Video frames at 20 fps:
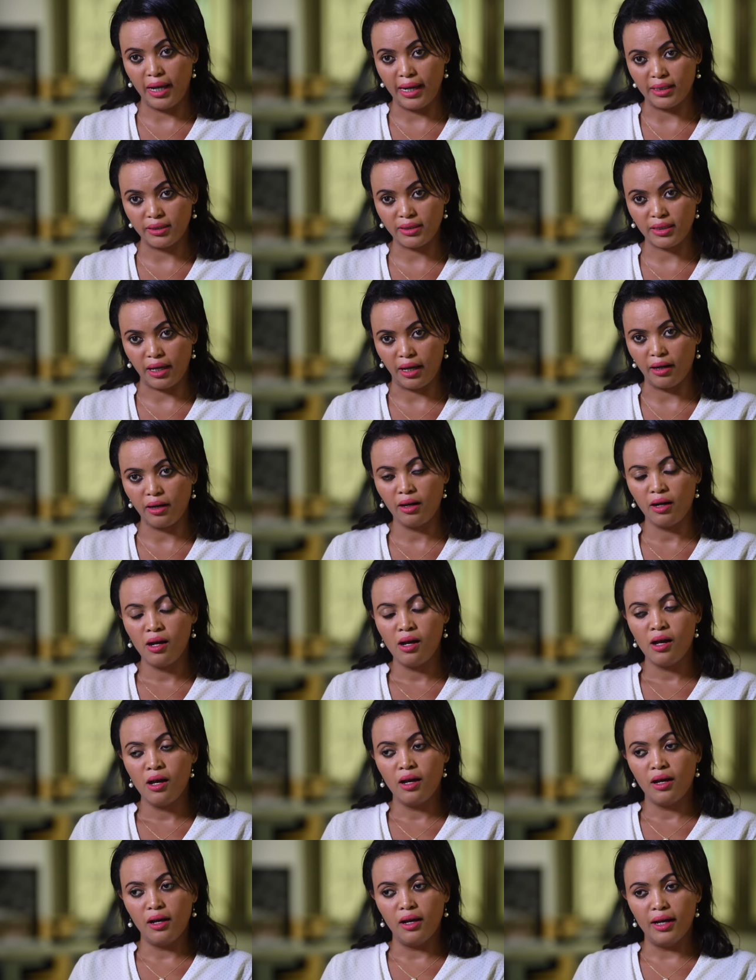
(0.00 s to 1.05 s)

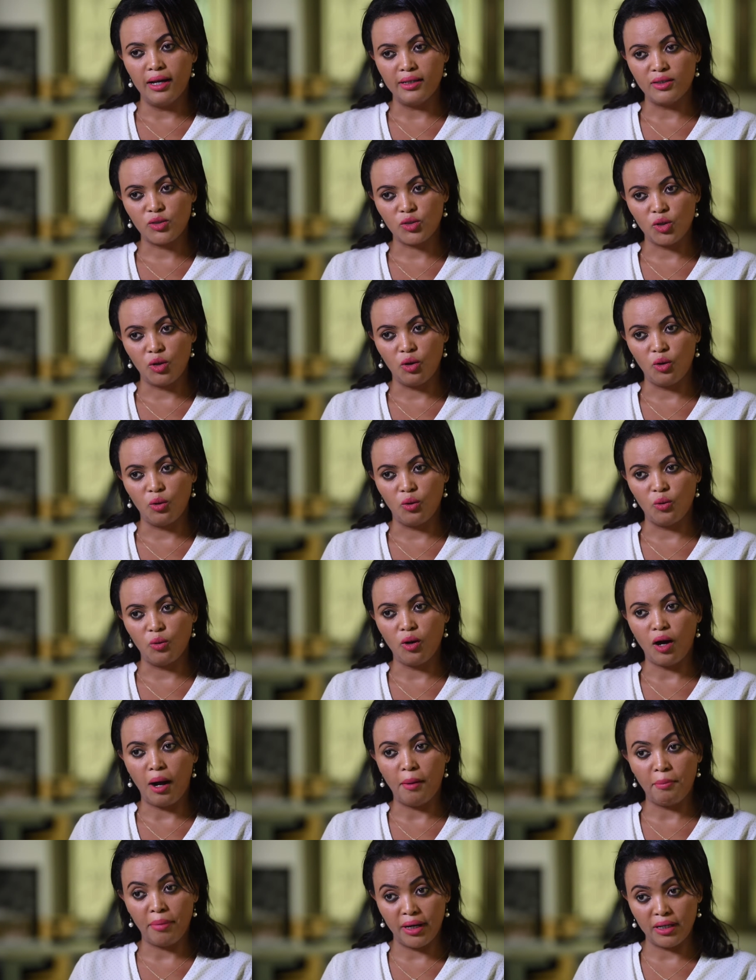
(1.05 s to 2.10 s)
healthcare. So
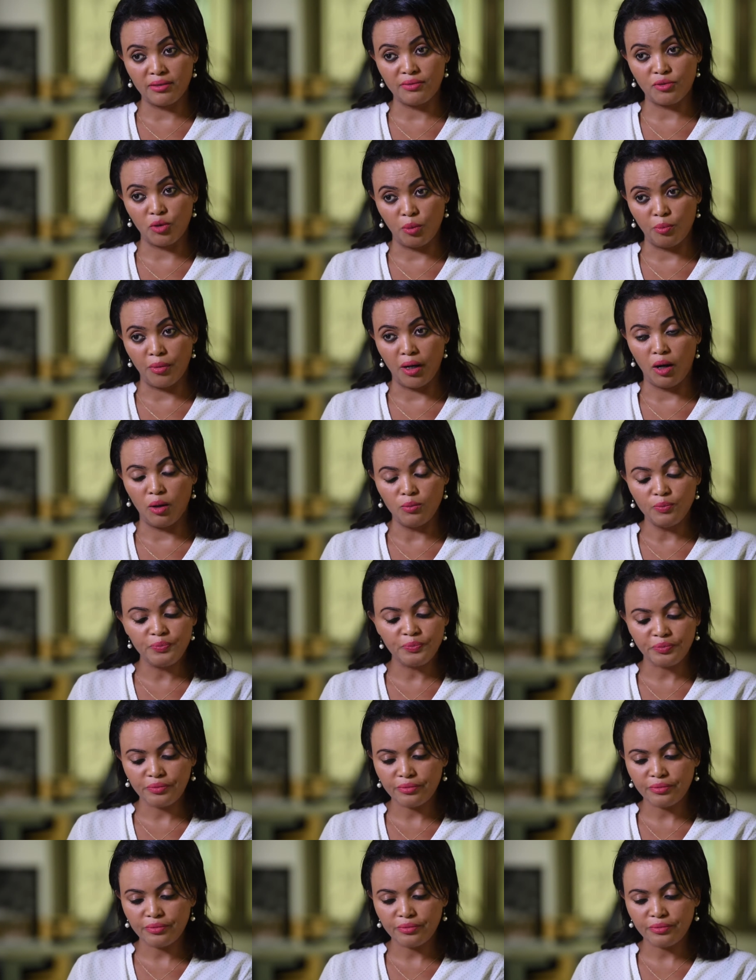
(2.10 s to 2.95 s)
apart from now,